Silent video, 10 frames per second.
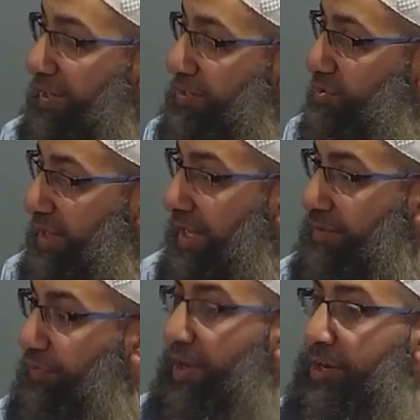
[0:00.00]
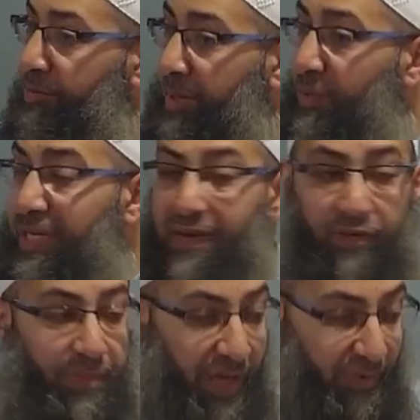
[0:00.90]
to enter the hellfire. May we
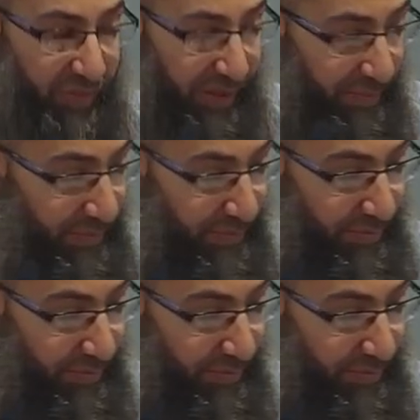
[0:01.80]
never be of them.